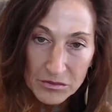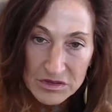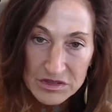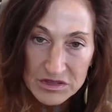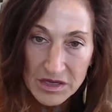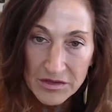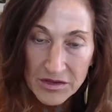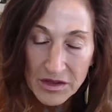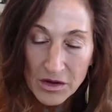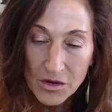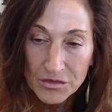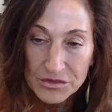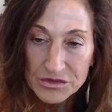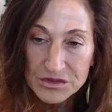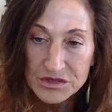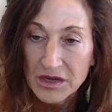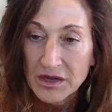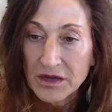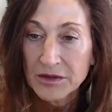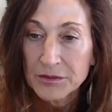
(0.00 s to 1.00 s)
We say that all the
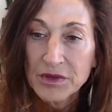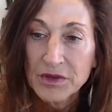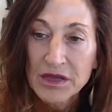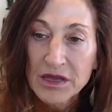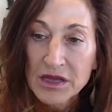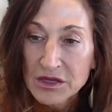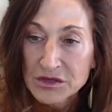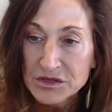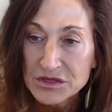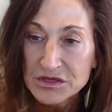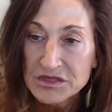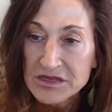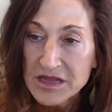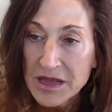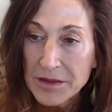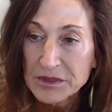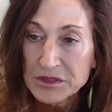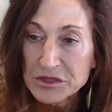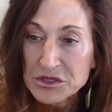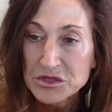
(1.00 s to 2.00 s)
time. Just
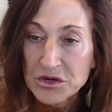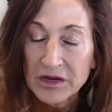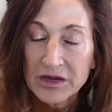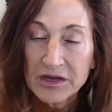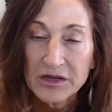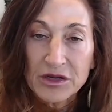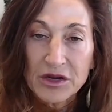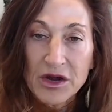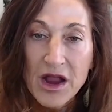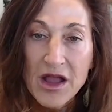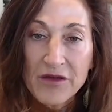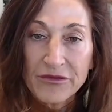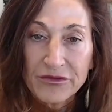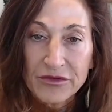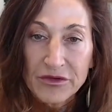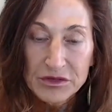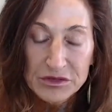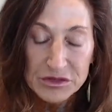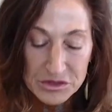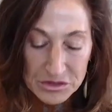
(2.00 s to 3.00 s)
demonstrate your
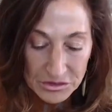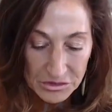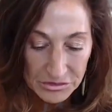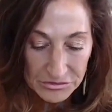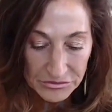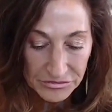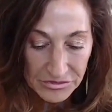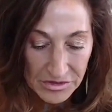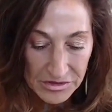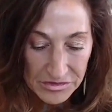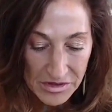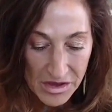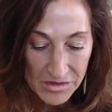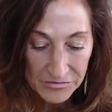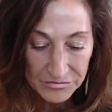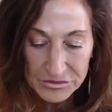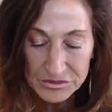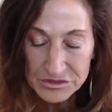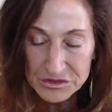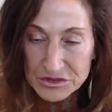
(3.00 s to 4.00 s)
efforts, your good faith
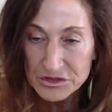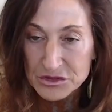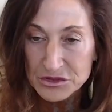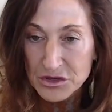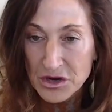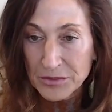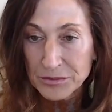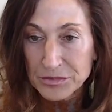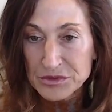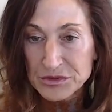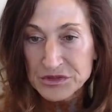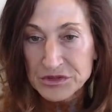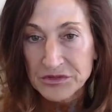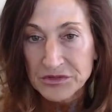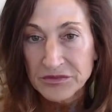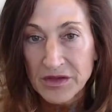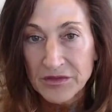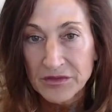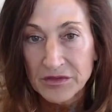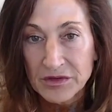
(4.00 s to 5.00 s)
efforts to try and
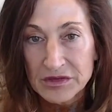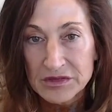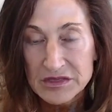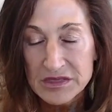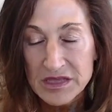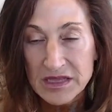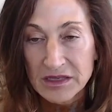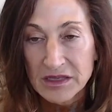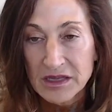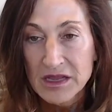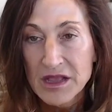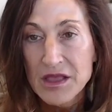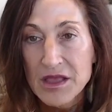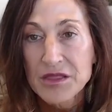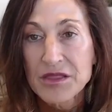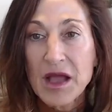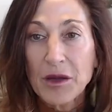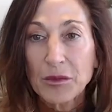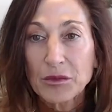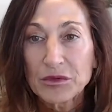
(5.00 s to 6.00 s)
preserve evidence. That
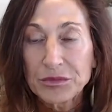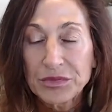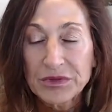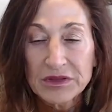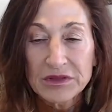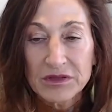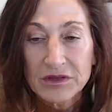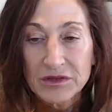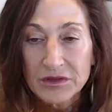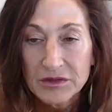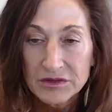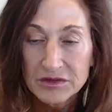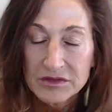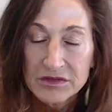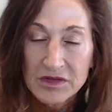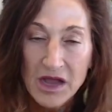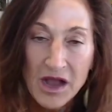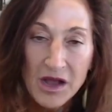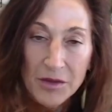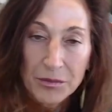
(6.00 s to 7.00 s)
would be the
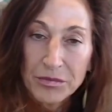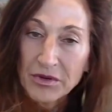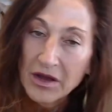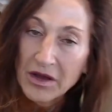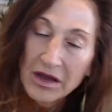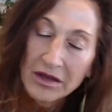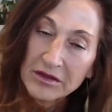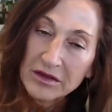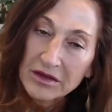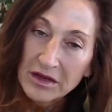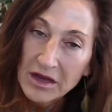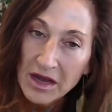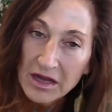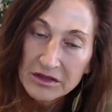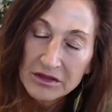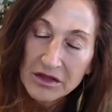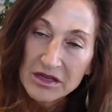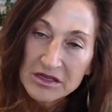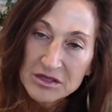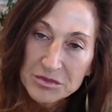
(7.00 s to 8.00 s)
top, I think,
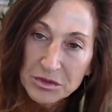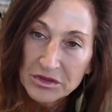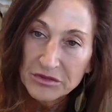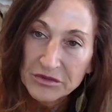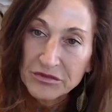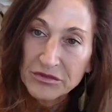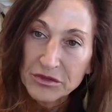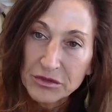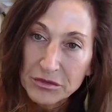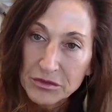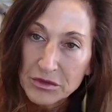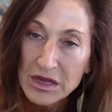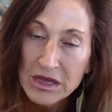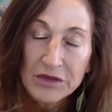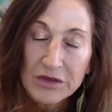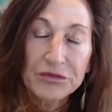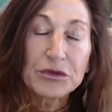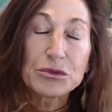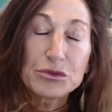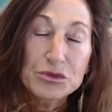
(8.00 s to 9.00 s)
guidelines. But if you
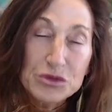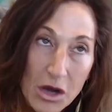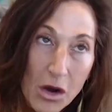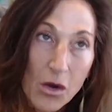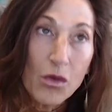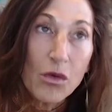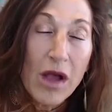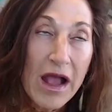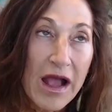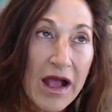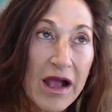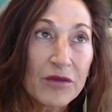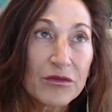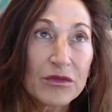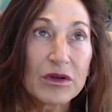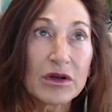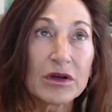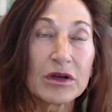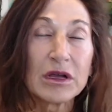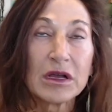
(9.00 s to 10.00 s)
don't have
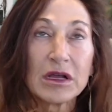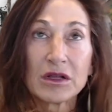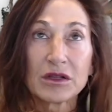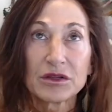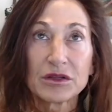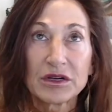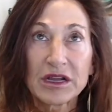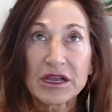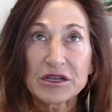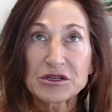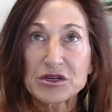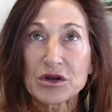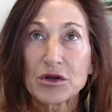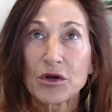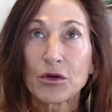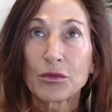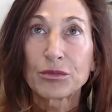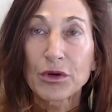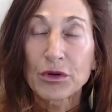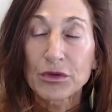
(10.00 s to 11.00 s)
a litigation
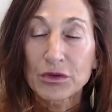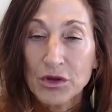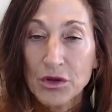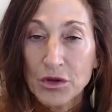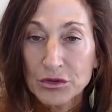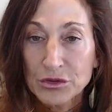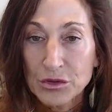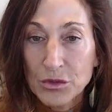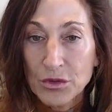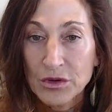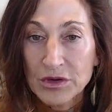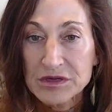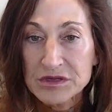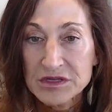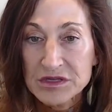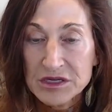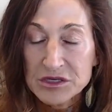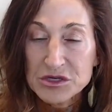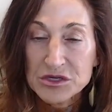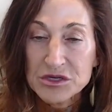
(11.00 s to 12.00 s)
hold protocol in your
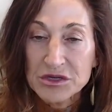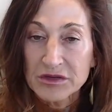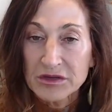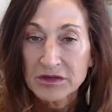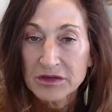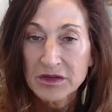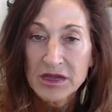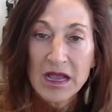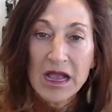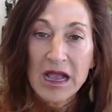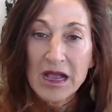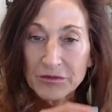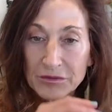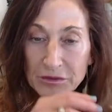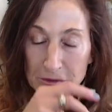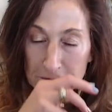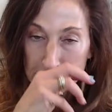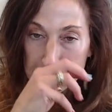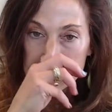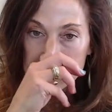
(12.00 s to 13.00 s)
organization, have
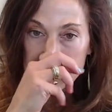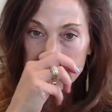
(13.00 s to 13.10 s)
your